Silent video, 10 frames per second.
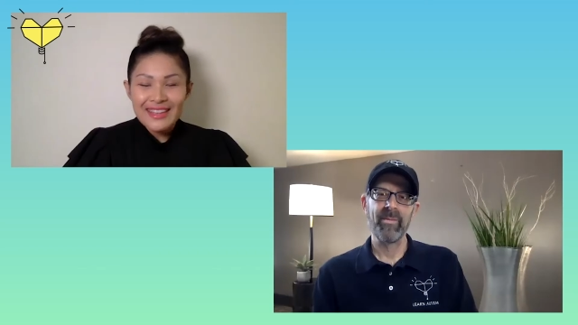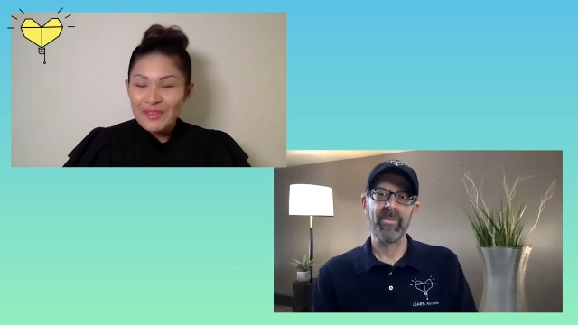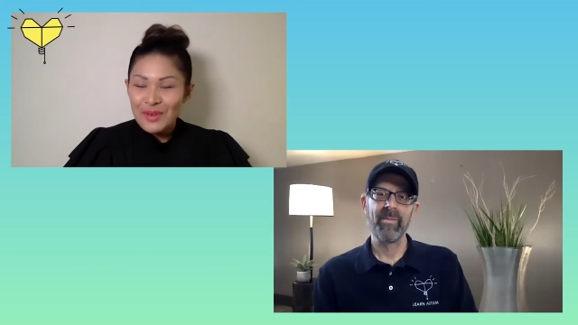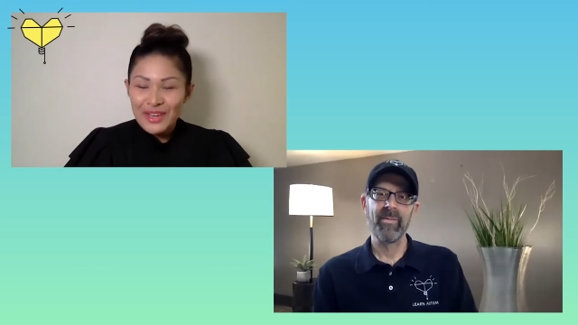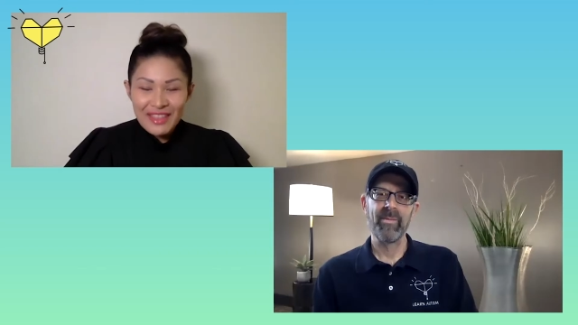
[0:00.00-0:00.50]
Speaker 1: Like,
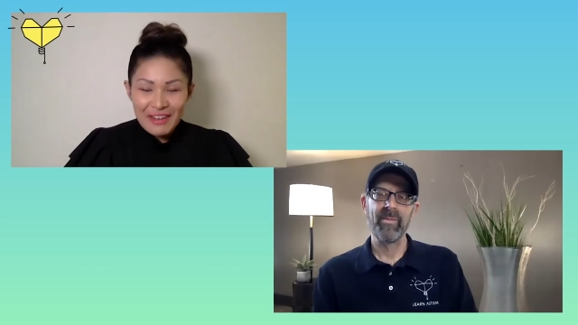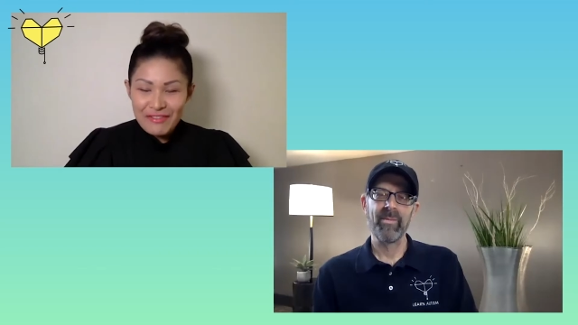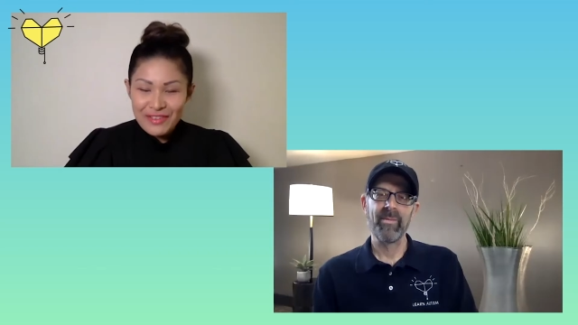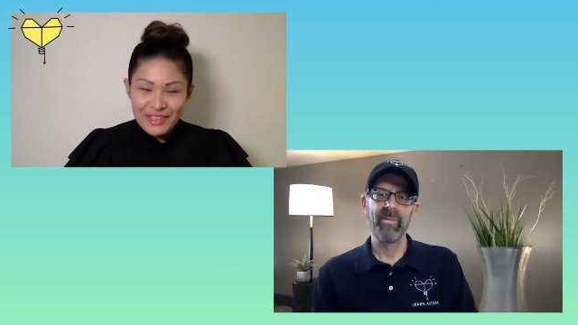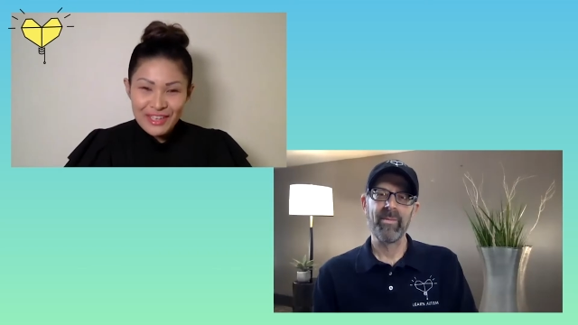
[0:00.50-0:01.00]
what did that
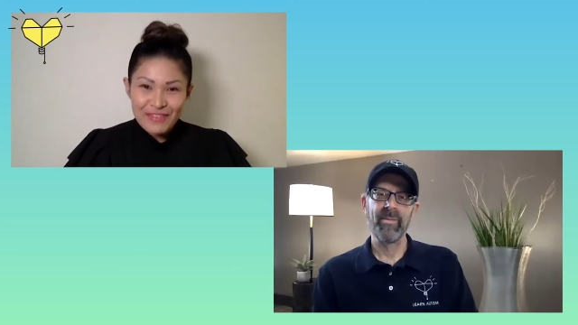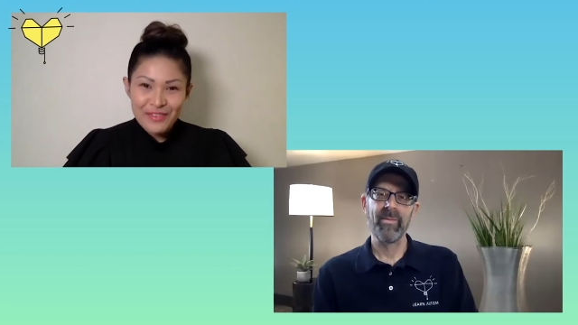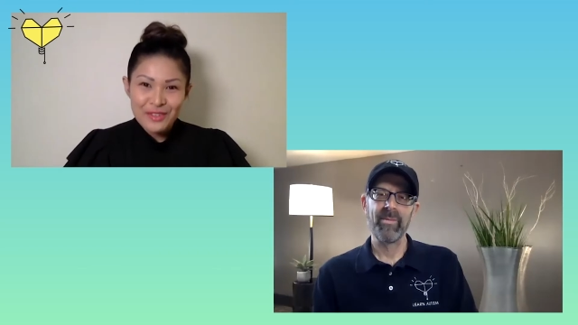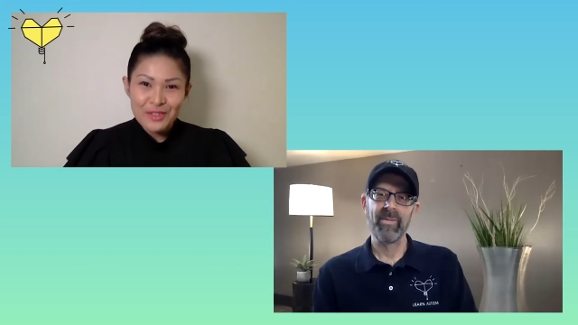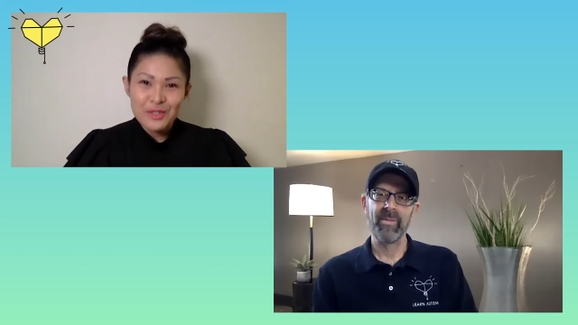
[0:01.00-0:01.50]
feel like for
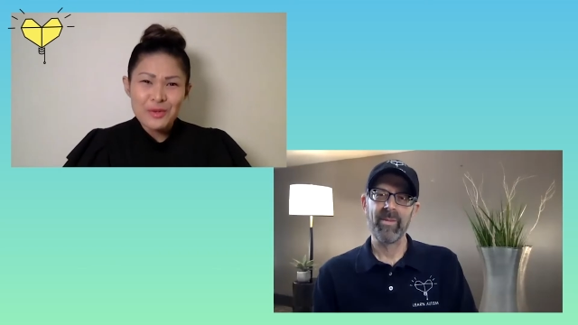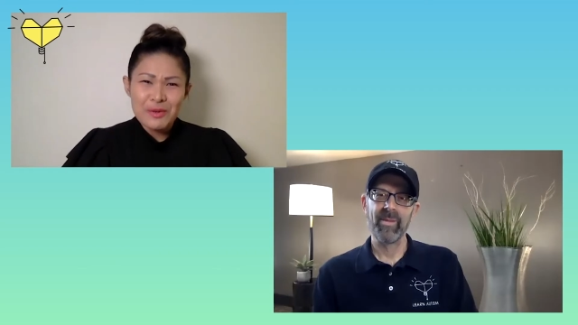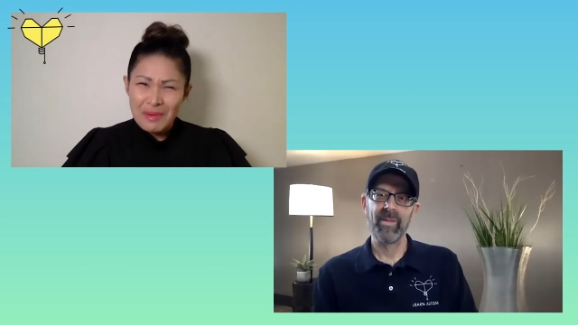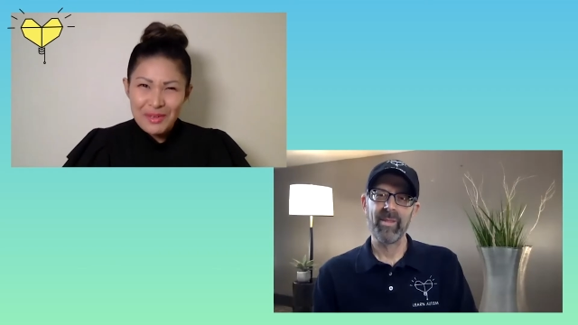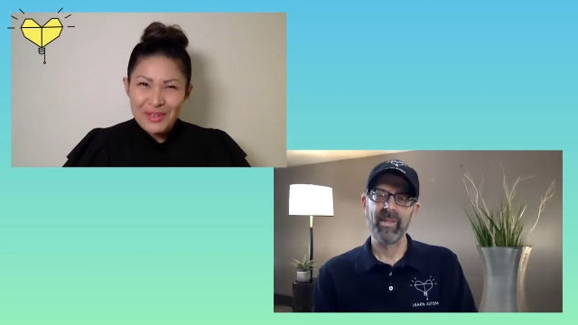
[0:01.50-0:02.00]
you? Do you
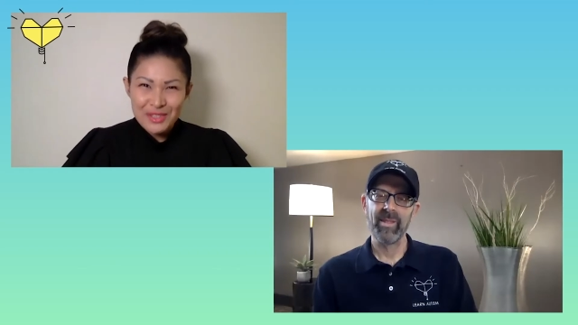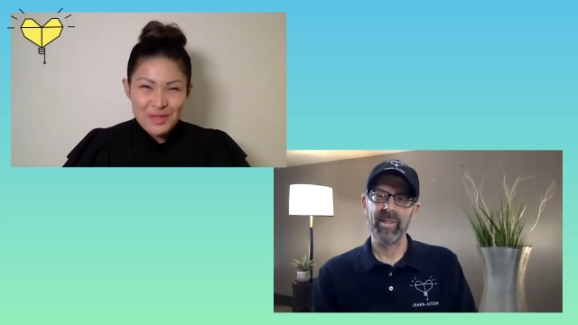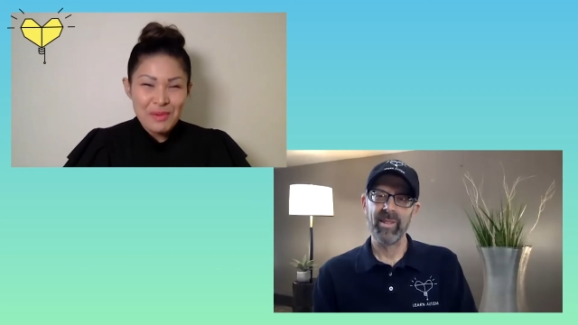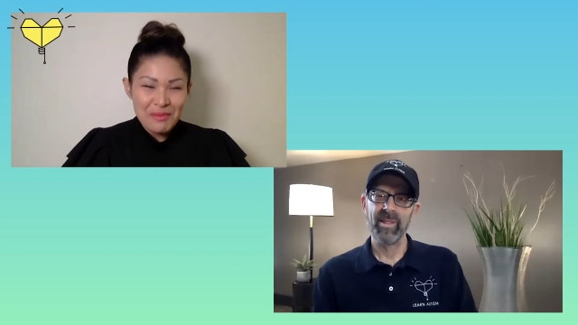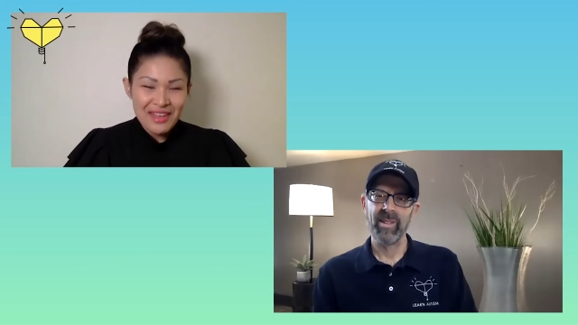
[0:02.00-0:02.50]
remember, do you
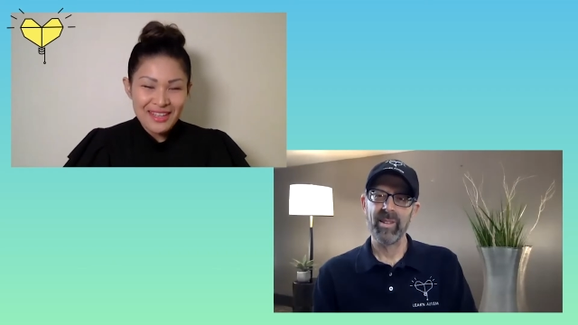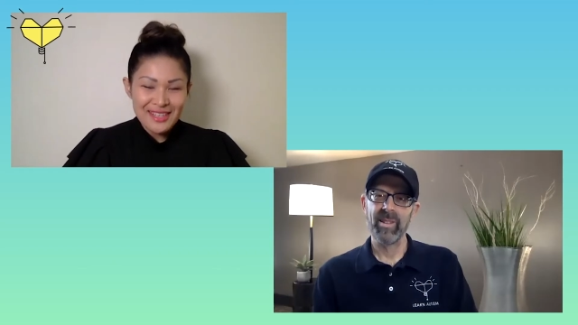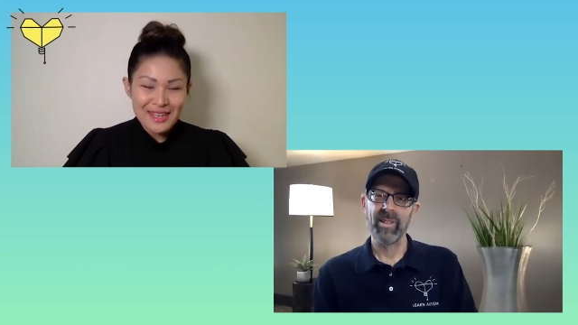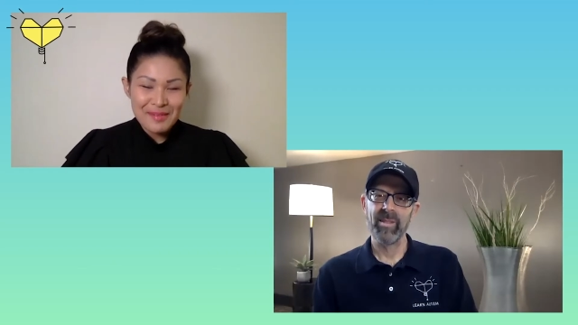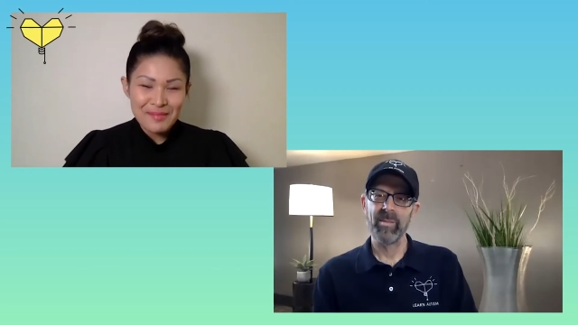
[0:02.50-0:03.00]
remember that
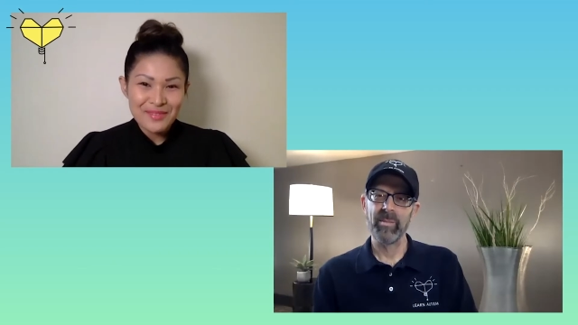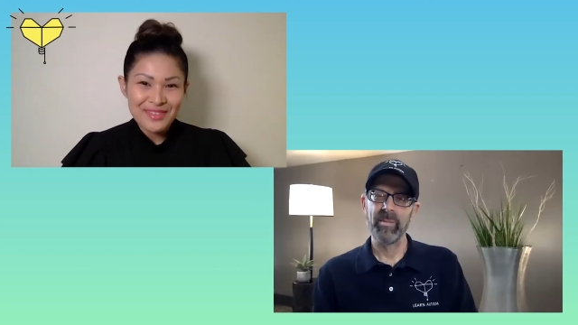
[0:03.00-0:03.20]
time?